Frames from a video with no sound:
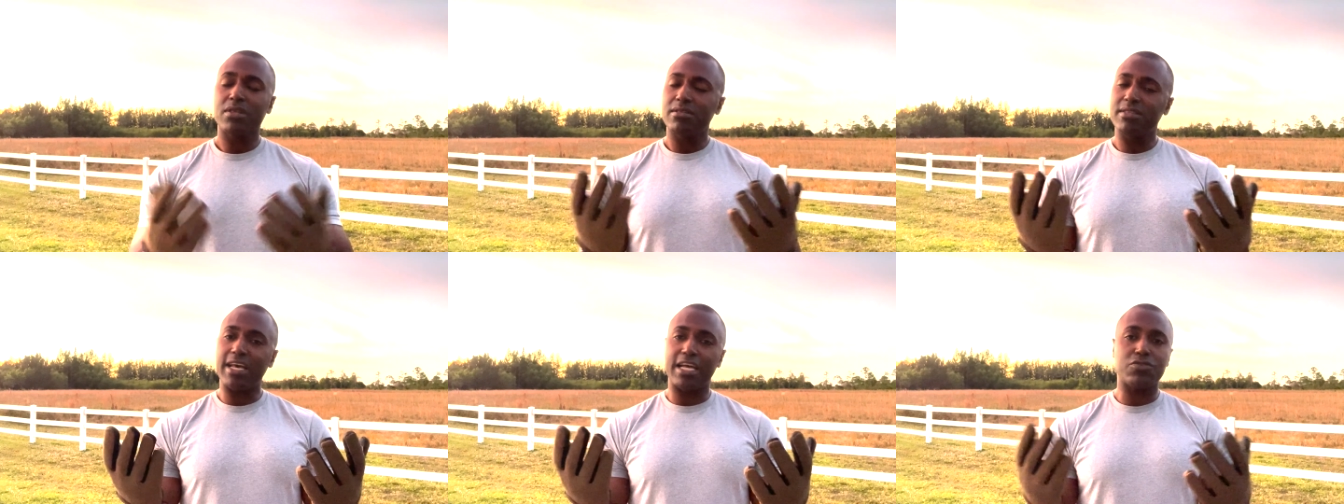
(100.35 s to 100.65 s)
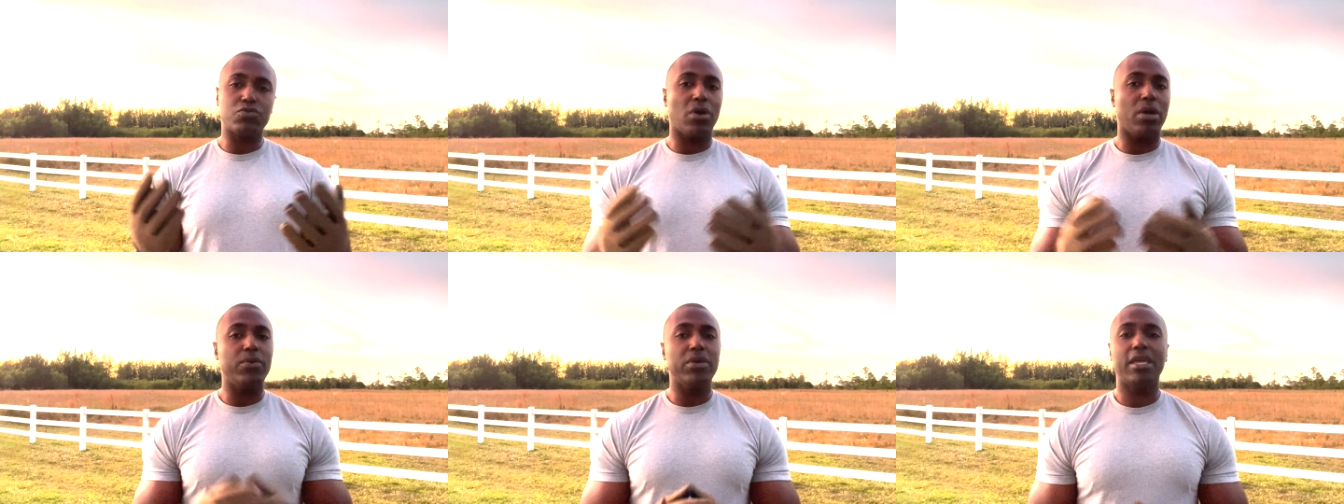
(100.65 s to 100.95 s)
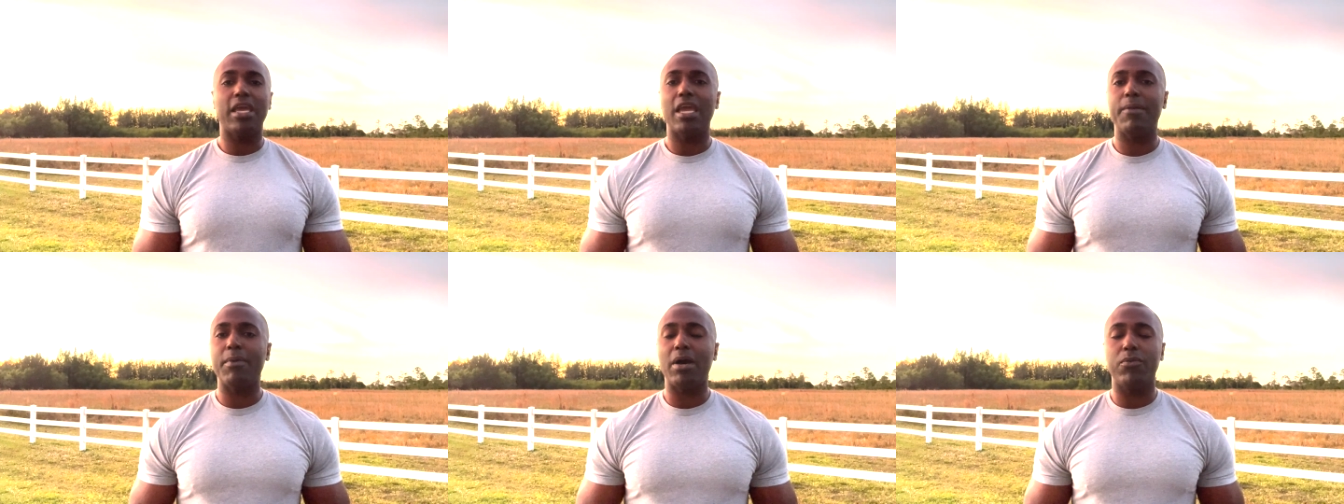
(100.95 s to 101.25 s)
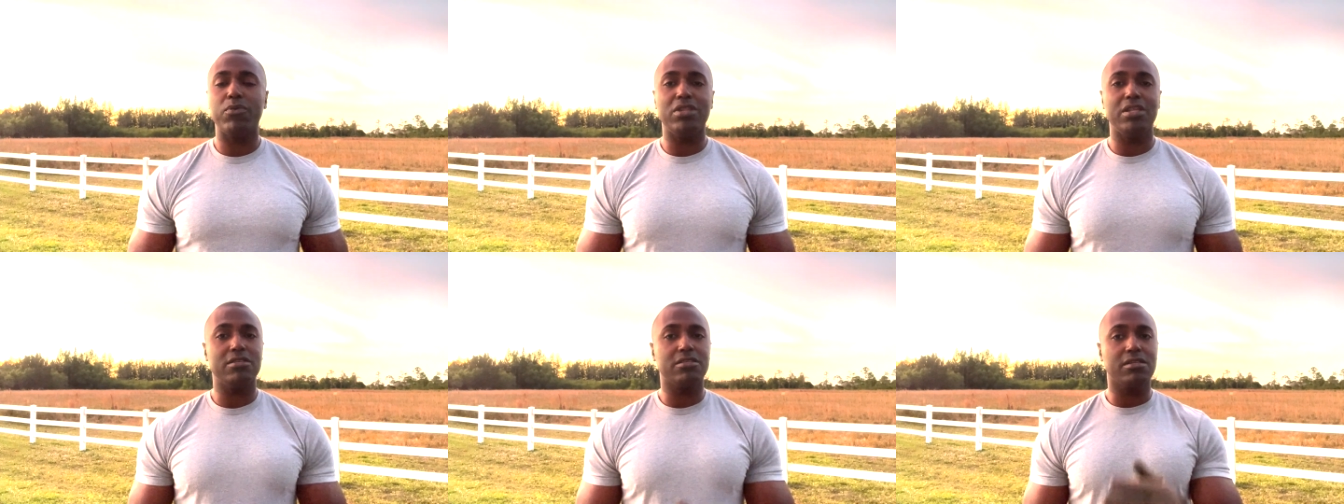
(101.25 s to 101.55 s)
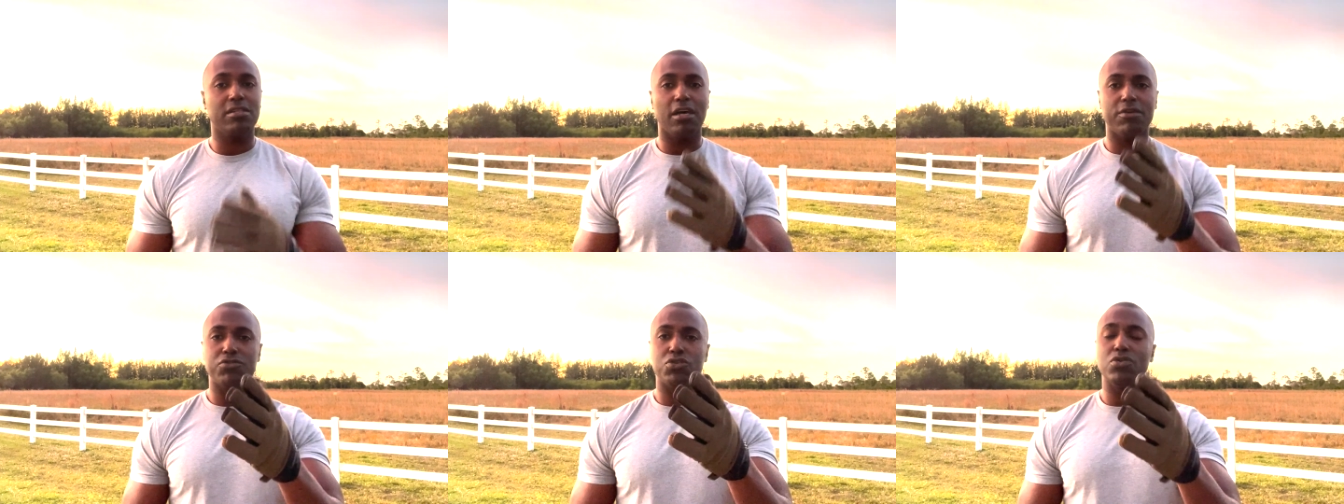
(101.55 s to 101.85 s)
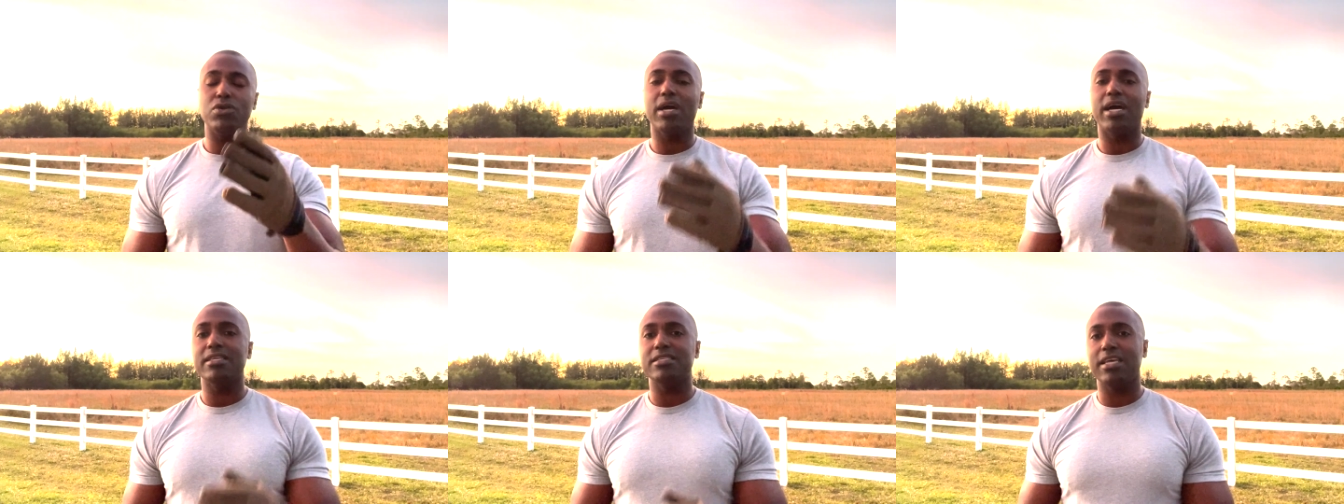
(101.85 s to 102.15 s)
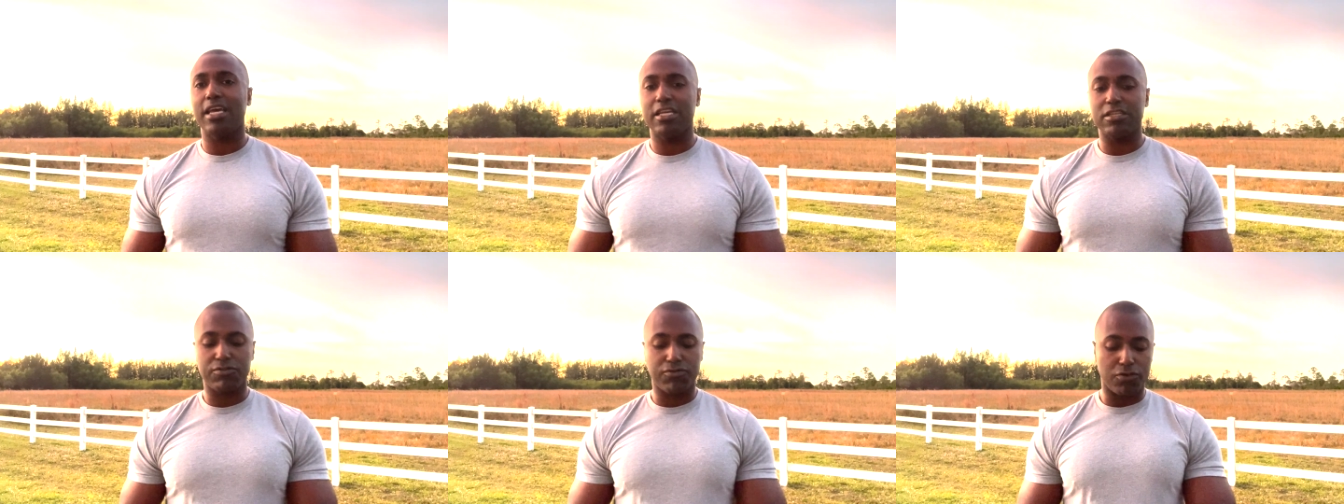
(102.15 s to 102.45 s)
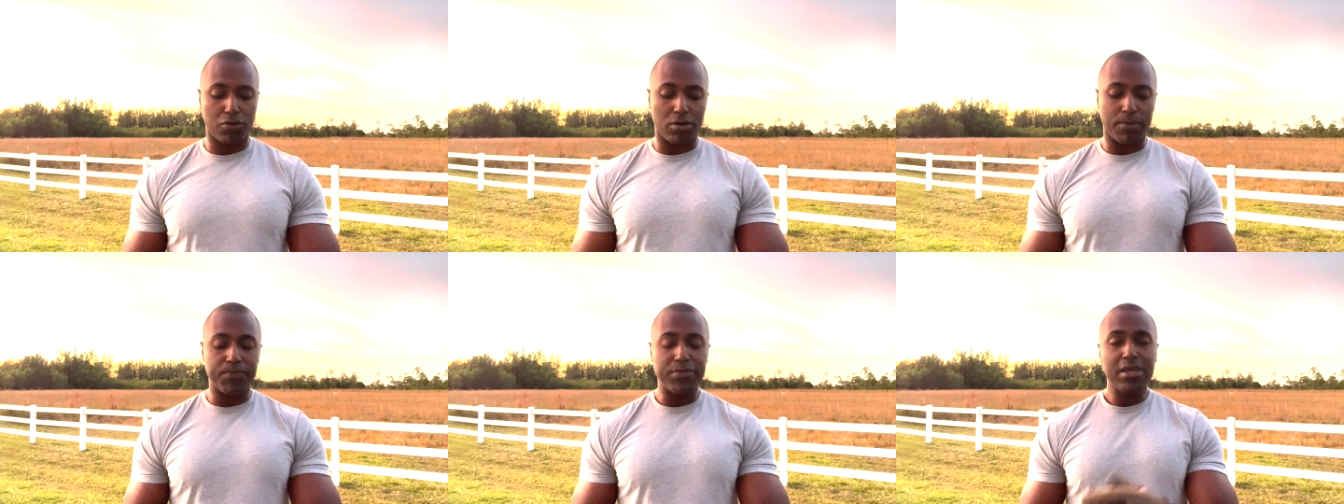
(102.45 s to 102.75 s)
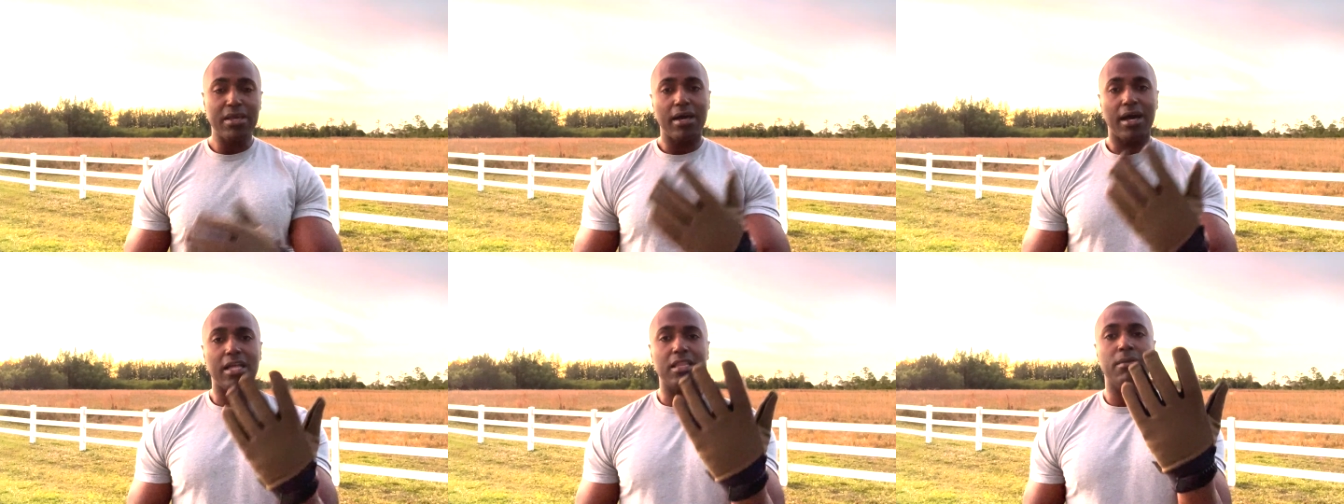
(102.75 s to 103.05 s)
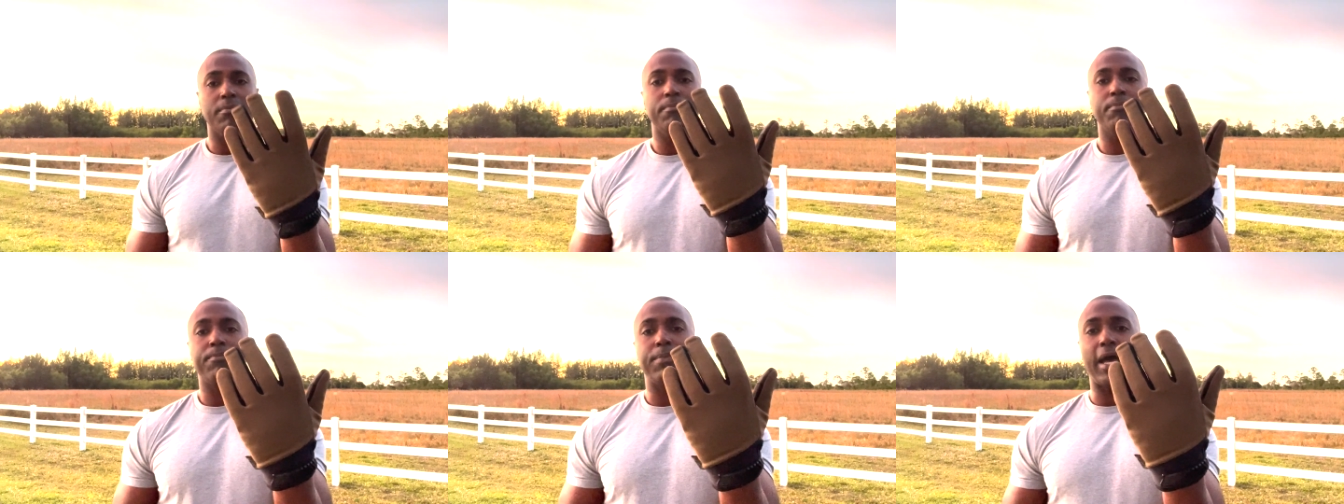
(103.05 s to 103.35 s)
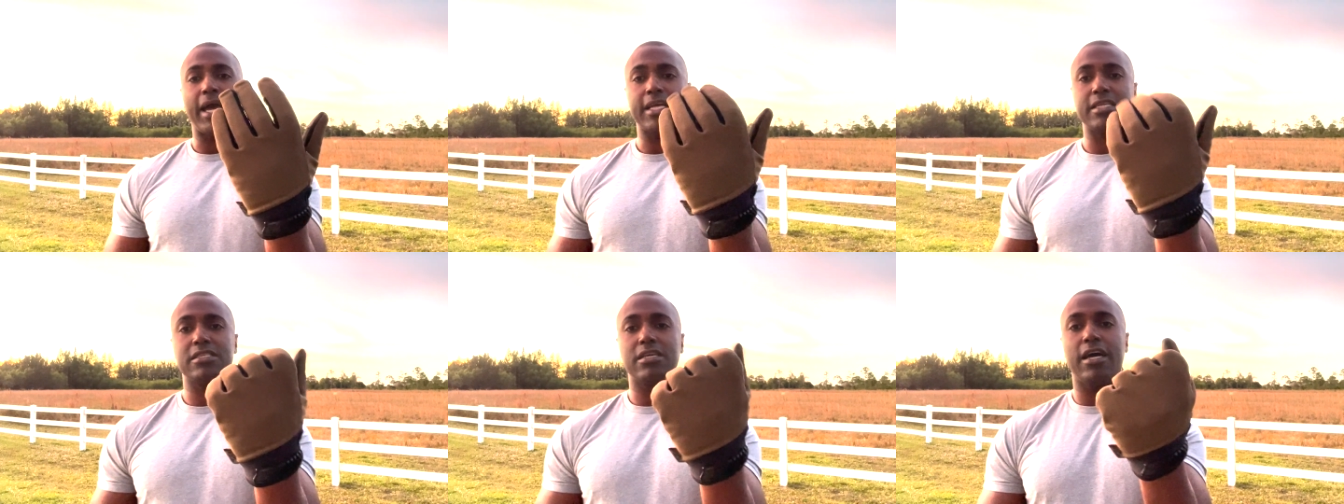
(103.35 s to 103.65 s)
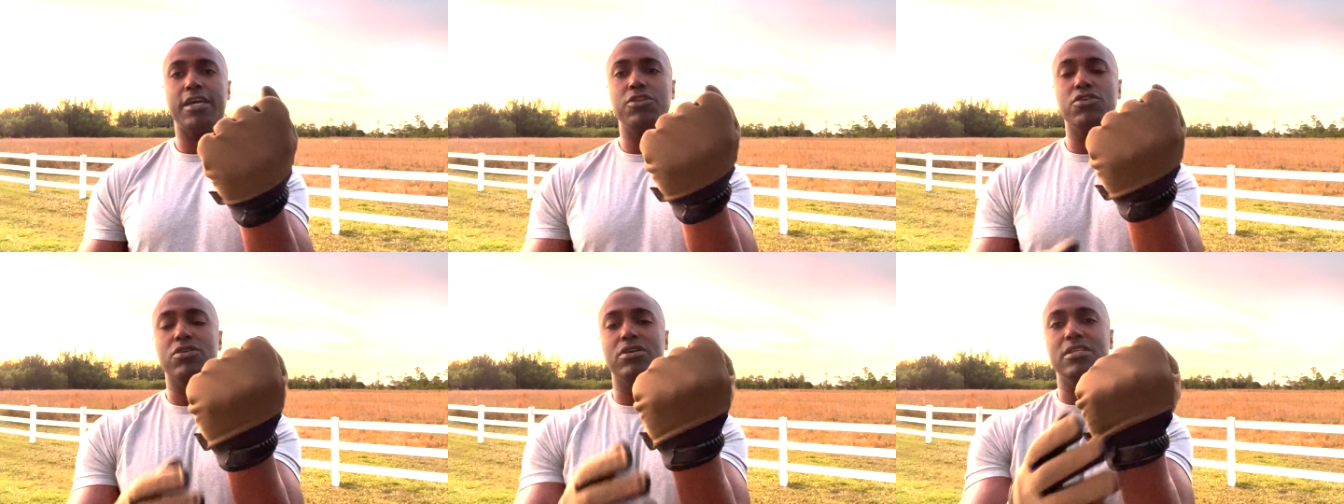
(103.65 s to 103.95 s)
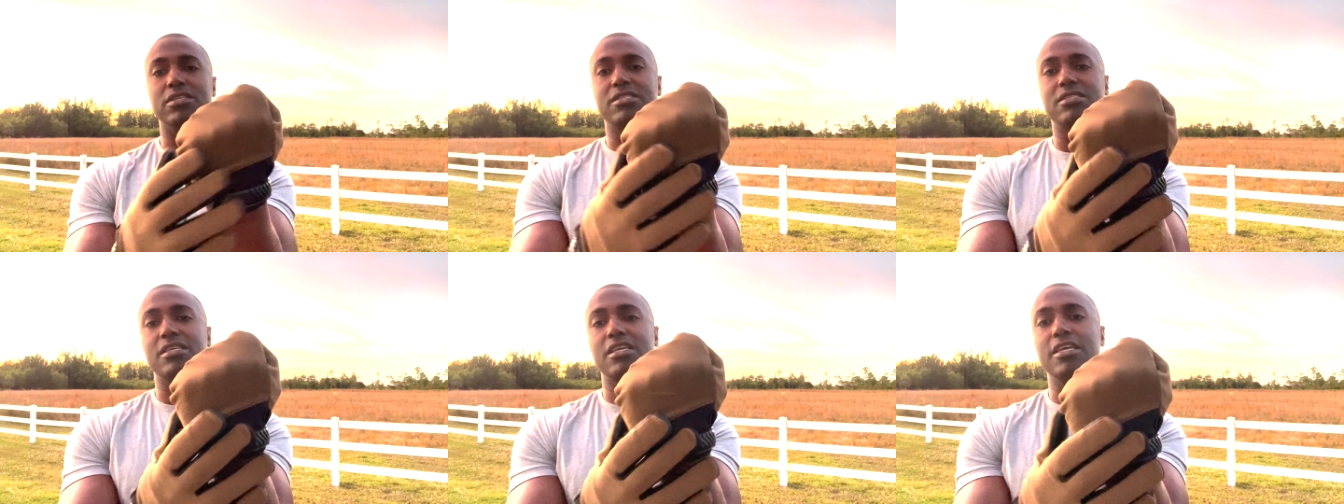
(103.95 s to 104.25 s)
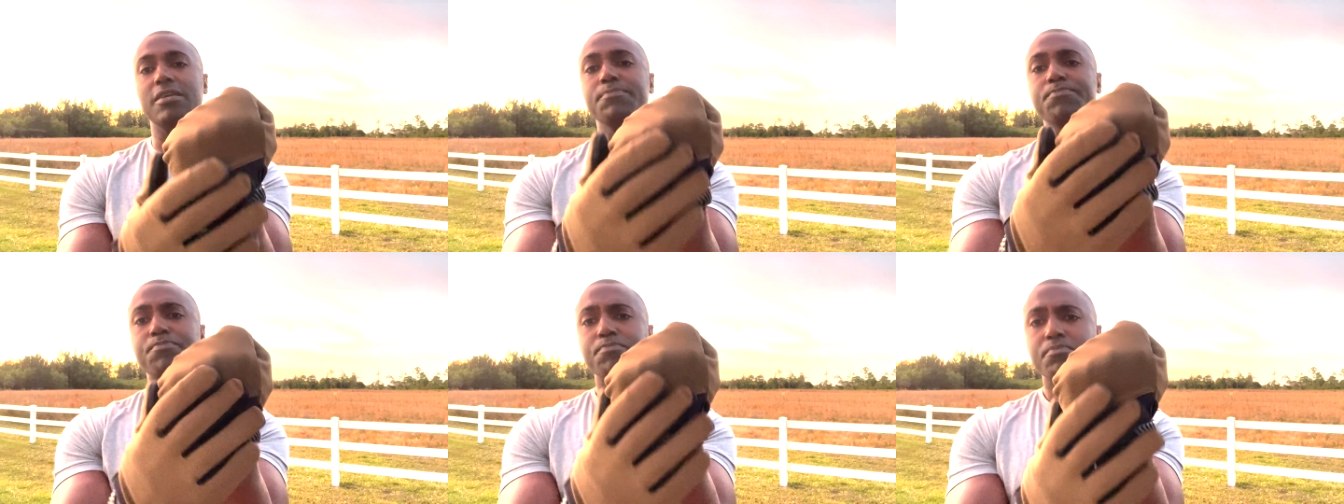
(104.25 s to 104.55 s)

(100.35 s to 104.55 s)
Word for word: That's why we came out with these gloves you guys asked for them. On the backside, you're gonna see